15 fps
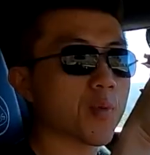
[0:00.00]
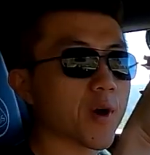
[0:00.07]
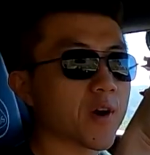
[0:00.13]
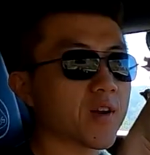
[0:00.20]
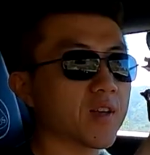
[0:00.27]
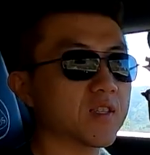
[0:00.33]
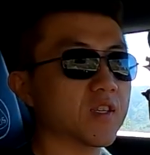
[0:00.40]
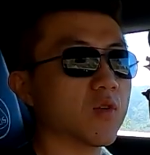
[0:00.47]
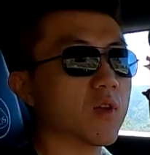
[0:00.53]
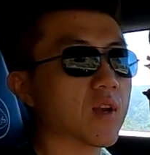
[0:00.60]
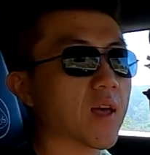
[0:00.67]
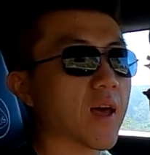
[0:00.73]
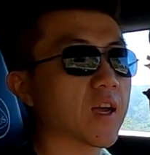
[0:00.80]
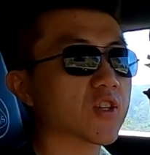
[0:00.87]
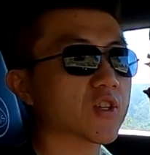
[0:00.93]
part is you can
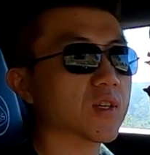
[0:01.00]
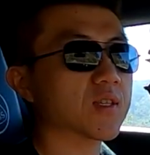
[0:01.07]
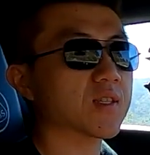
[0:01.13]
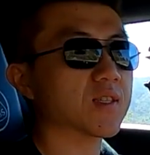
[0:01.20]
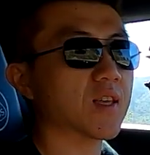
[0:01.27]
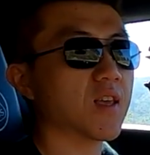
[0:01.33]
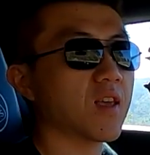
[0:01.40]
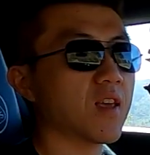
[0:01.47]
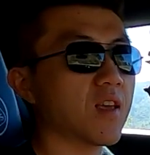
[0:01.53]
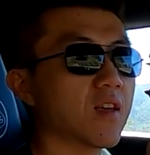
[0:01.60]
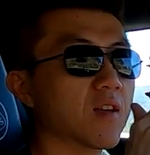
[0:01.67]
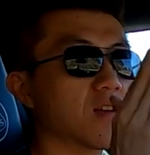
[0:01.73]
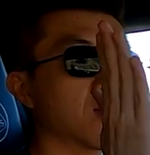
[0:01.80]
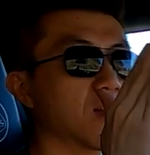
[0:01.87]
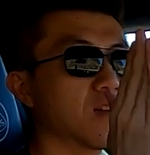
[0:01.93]
actually
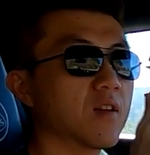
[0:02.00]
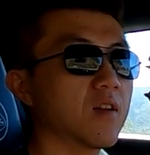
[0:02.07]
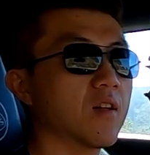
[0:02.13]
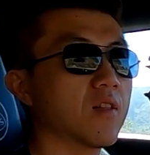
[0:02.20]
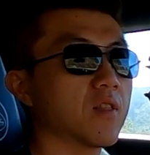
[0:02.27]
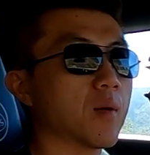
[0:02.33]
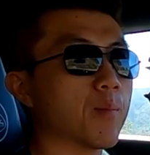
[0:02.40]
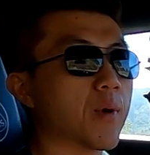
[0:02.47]
see the